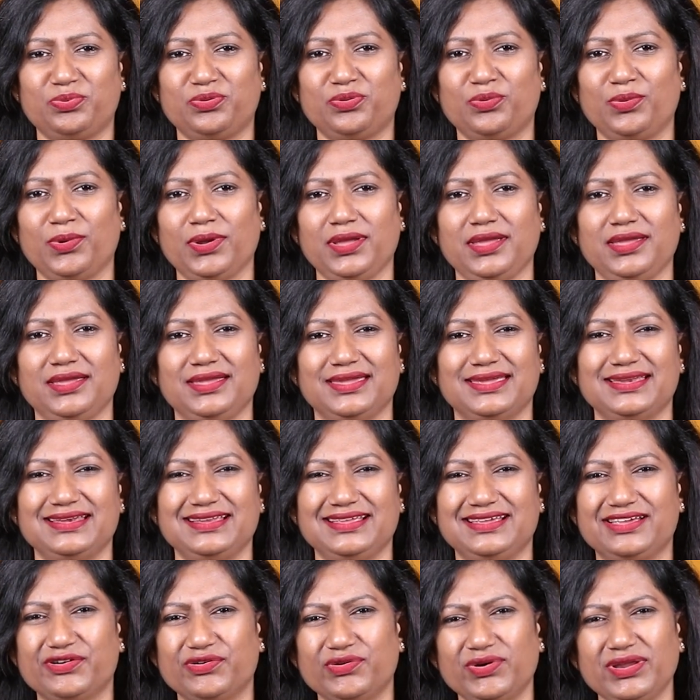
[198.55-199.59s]
praying
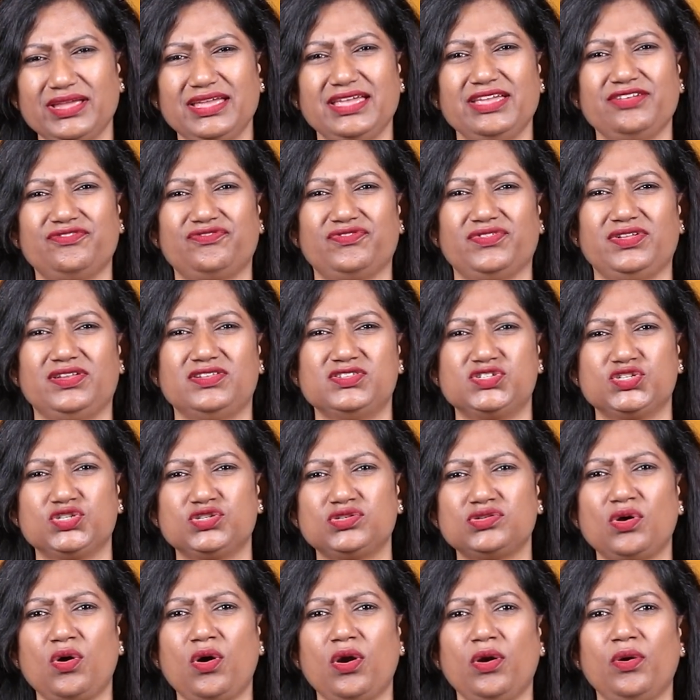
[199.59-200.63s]
in grief, in
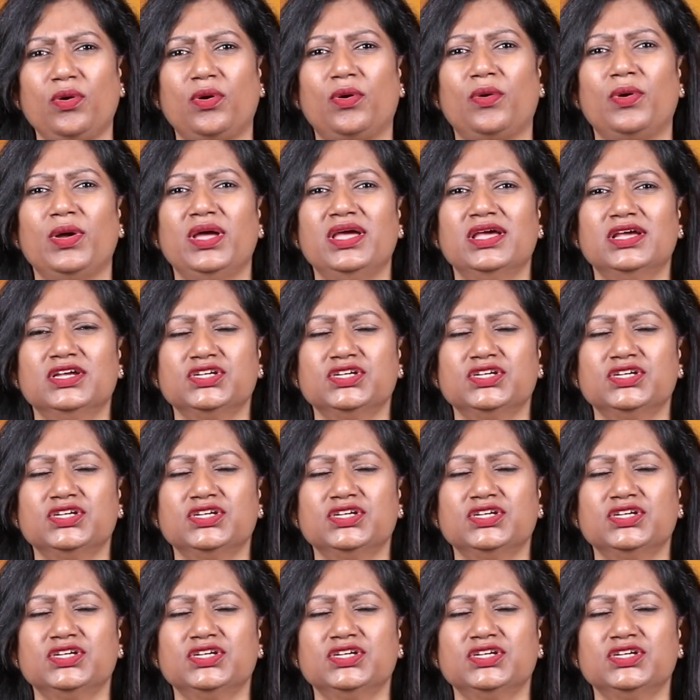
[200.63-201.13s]
sorrow,